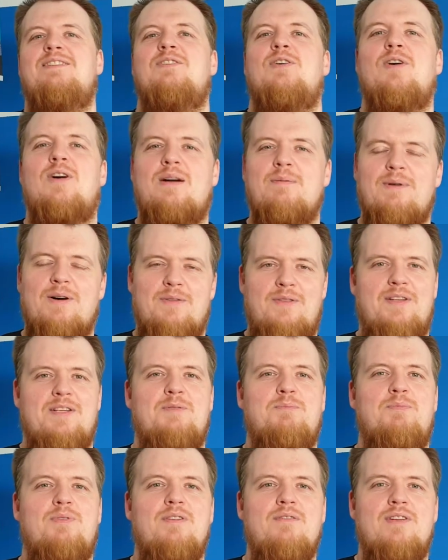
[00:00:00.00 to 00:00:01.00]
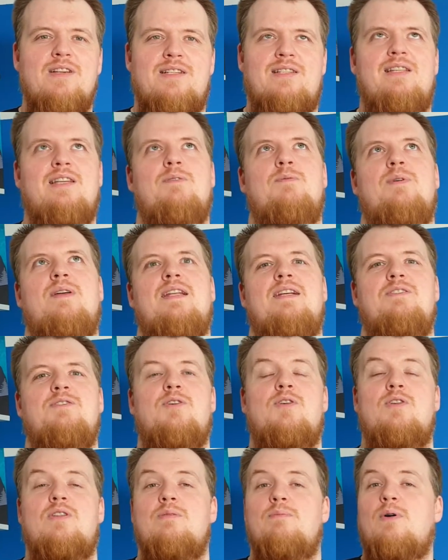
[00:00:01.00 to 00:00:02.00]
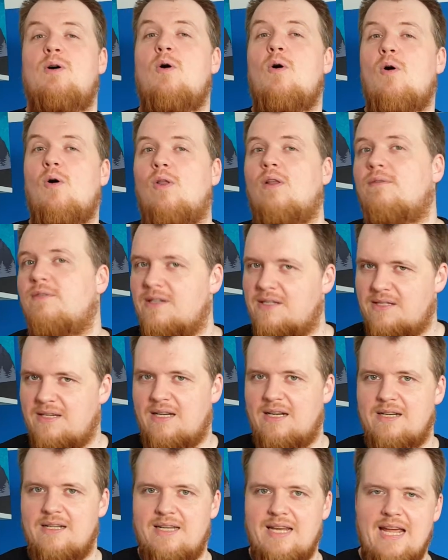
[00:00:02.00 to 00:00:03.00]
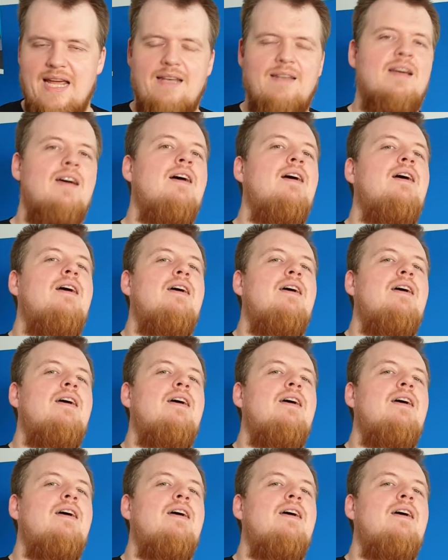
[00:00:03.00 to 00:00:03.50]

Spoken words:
talk about this previously when I talked about All of Us Are Dead.